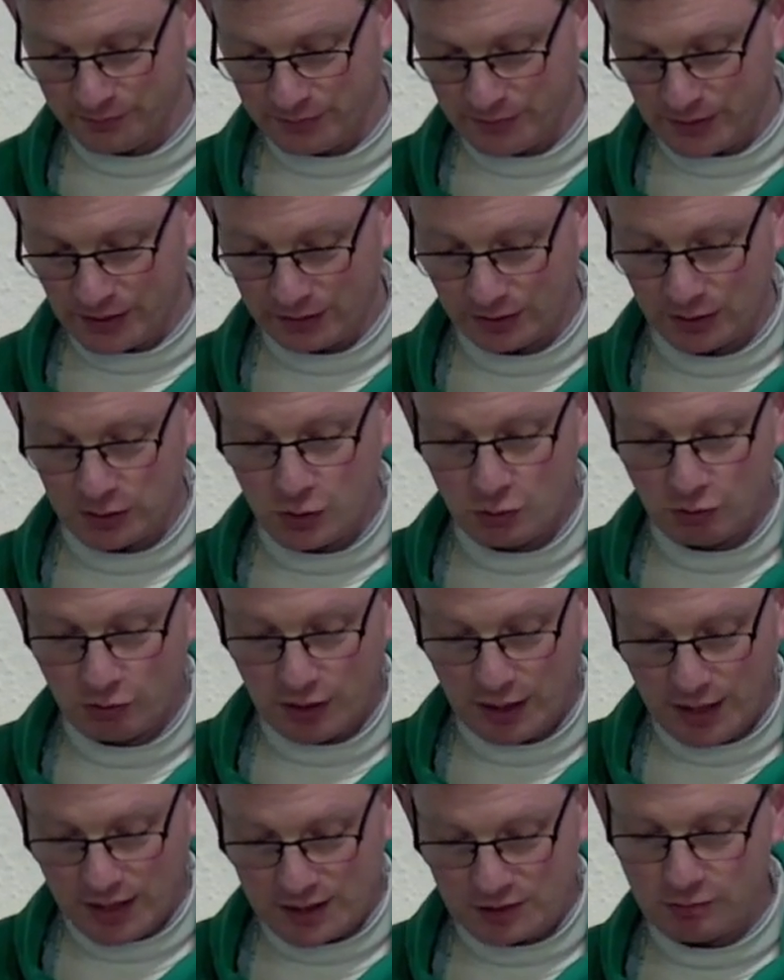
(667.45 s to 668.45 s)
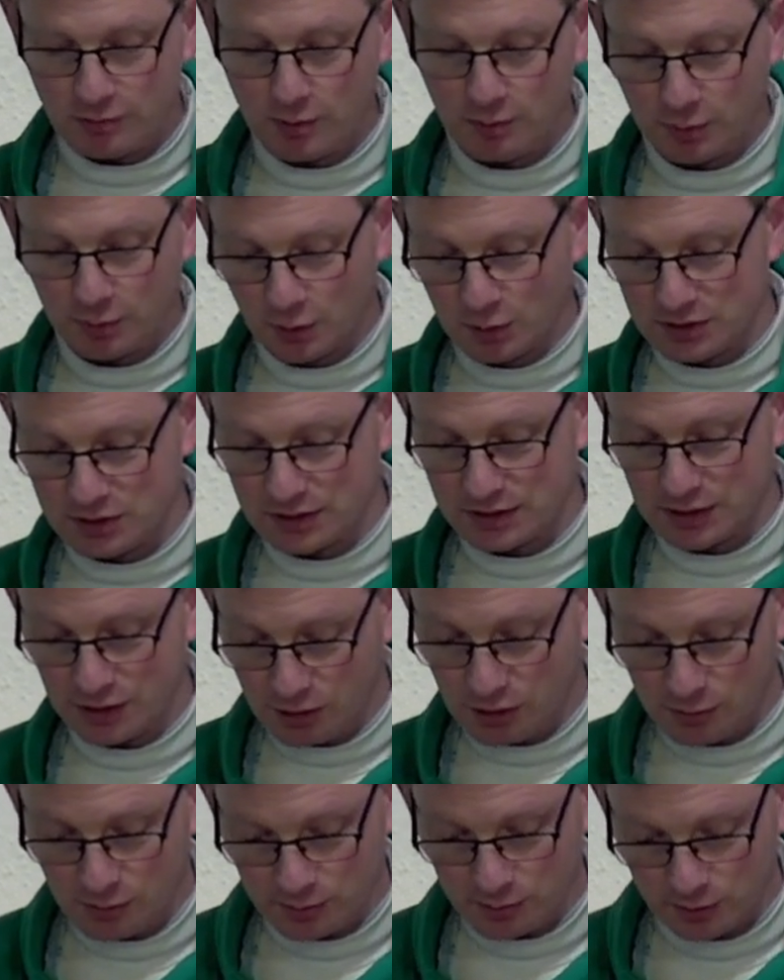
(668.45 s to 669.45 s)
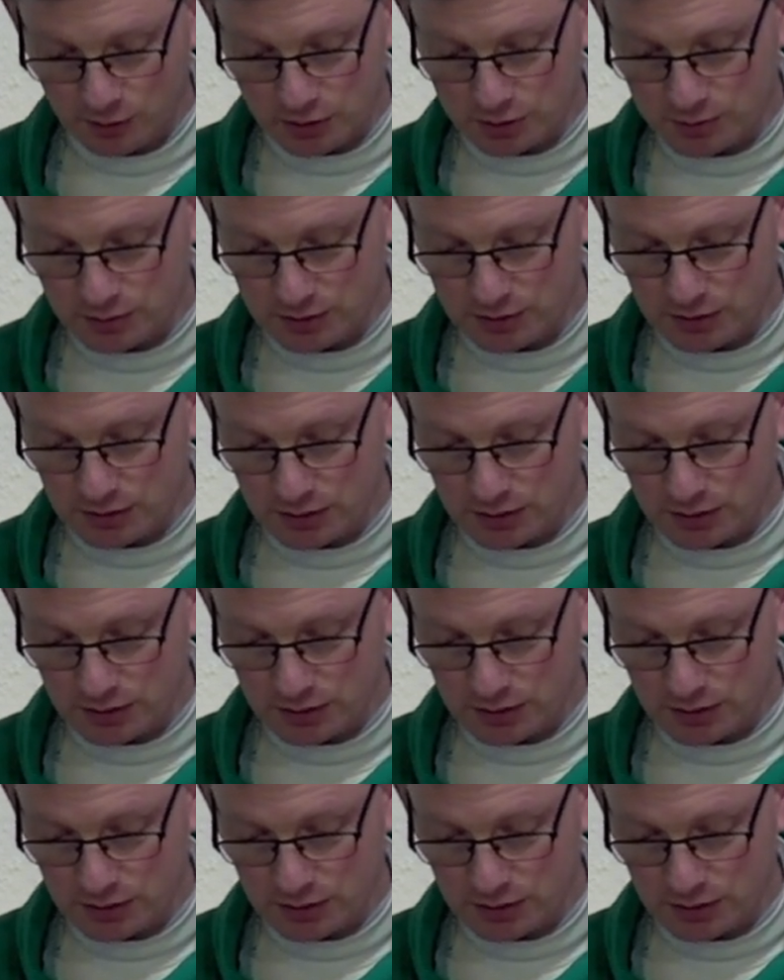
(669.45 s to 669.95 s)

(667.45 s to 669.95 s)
and that you relent from imposing terrible punishment.